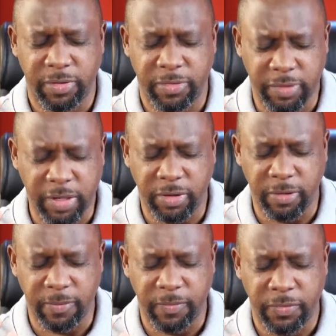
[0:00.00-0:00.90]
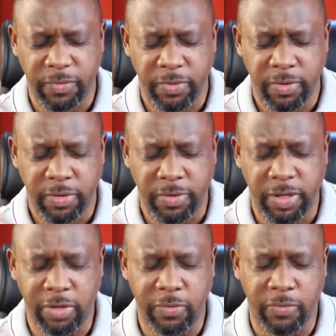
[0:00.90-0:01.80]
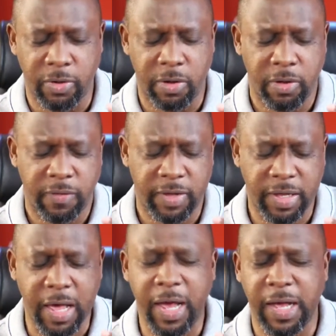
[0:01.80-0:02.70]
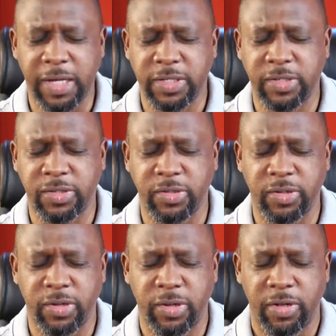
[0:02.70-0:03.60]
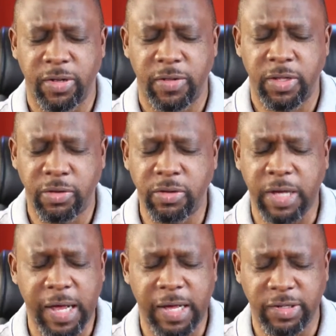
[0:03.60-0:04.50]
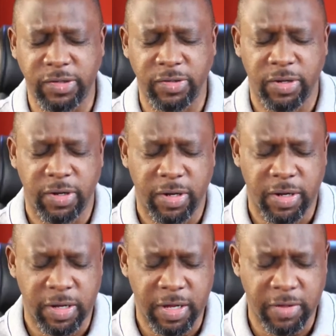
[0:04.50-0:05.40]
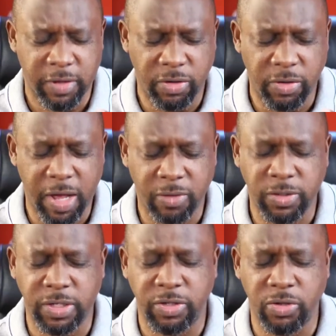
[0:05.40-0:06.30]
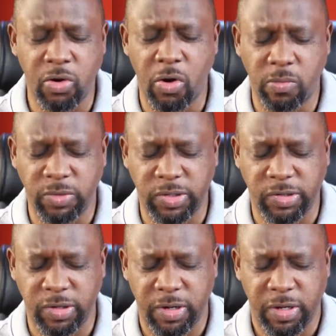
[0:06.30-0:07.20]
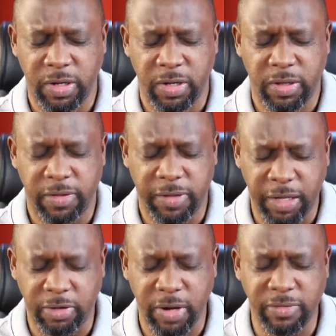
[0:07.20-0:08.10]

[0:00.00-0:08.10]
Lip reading: Thank you. Thank you for the cars, the new cars, and the new houses, new homes. Thank you.